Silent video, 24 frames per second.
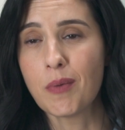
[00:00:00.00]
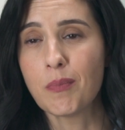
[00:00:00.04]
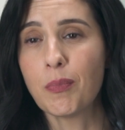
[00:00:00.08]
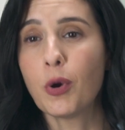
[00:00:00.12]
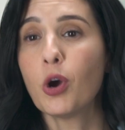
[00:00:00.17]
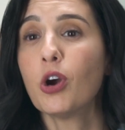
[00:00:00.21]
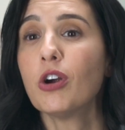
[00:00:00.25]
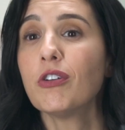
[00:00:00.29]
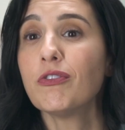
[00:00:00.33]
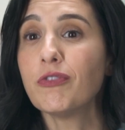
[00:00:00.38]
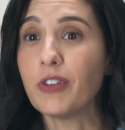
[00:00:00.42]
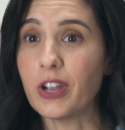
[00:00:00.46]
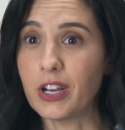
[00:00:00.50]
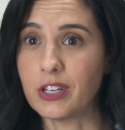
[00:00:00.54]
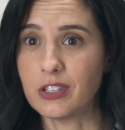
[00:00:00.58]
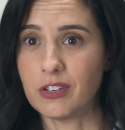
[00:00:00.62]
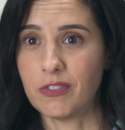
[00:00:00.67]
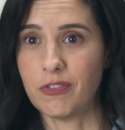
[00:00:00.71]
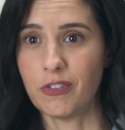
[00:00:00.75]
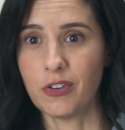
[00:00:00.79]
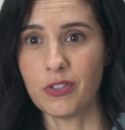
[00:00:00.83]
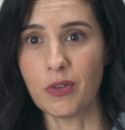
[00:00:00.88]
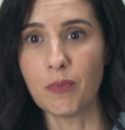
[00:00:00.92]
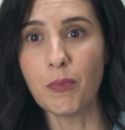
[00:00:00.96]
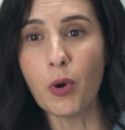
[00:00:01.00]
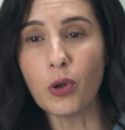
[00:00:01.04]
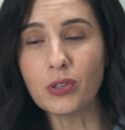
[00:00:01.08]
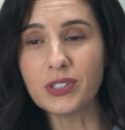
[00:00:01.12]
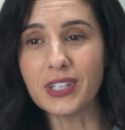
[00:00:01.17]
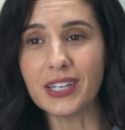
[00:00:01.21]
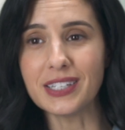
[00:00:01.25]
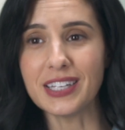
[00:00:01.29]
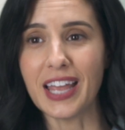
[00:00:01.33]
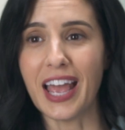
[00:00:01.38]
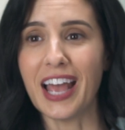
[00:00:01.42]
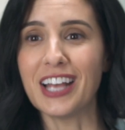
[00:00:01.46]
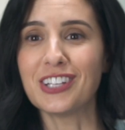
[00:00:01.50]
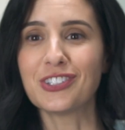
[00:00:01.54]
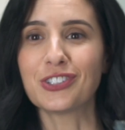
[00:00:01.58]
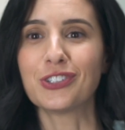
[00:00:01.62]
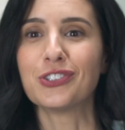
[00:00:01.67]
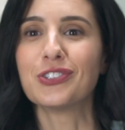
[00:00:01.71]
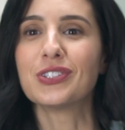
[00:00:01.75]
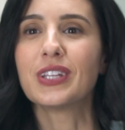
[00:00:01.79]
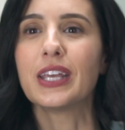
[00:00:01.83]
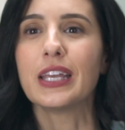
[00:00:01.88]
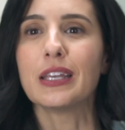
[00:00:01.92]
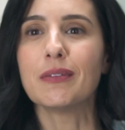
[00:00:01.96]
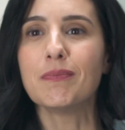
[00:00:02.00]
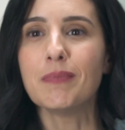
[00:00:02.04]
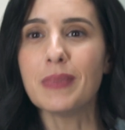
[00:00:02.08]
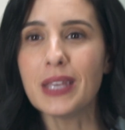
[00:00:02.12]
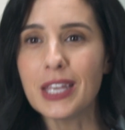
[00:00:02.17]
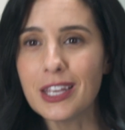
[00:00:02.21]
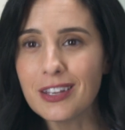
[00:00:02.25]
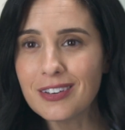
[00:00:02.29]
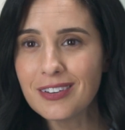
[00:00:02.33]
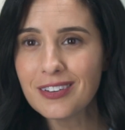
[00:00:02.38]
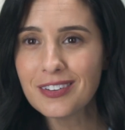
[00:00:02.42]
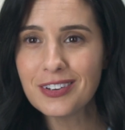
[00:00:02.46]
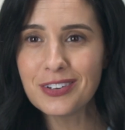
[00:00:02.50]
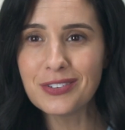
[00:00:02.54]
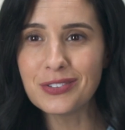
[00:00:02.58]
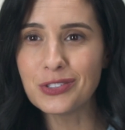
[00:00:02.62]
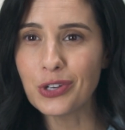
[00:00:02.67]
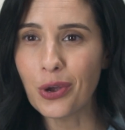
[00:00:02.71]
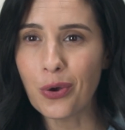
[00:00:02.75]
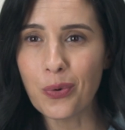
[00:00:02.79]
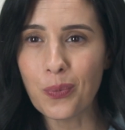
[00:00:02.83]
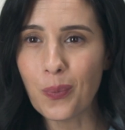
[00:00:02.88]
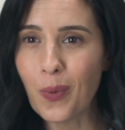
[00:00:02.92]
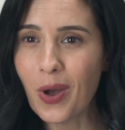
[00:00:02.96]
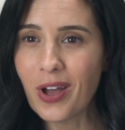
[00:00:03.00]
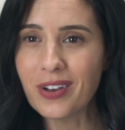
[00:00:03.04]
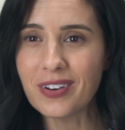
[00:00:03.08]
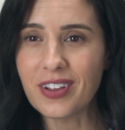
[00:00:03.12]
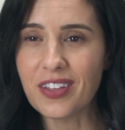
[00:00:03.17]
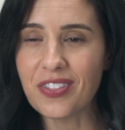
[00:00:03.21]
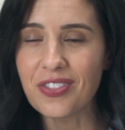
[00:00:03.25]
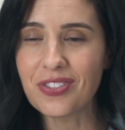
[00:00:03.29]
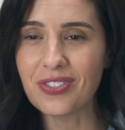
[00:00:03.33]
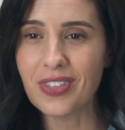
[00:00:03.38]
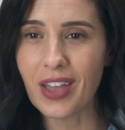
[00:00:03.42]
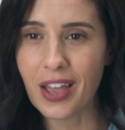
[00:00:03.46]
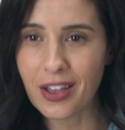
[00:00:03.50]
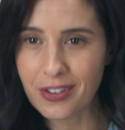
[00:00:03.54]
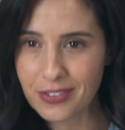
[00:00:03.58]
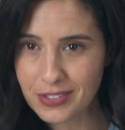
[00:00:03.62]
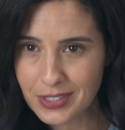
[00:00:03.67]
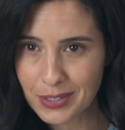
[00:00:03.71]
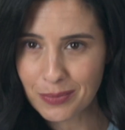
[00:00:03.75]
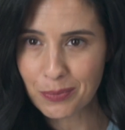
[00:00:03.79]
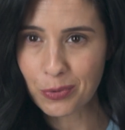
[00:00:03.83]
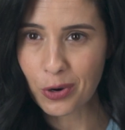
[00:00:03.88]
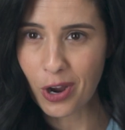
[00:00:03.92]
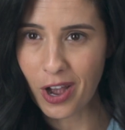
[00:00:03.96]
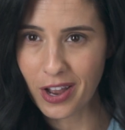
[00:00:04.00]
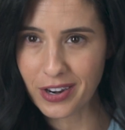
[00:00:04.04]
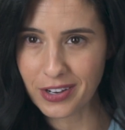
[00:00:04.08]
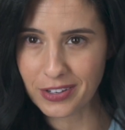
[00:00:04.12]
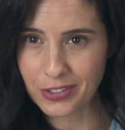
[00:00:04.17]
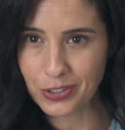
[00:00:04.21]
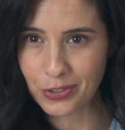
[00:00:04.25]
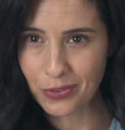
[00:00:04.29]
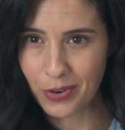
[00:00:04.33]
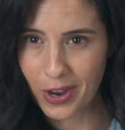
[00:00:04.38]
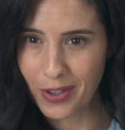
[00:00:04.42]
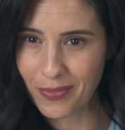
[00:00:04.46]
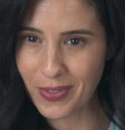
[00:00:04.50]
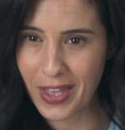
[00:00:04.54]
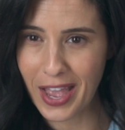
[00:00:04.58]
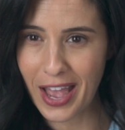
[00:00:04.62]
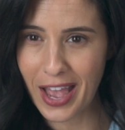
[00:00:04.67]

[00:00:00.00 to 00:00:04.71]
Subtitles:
Perfect for the multitaskers like me who don't want 1,000 products around the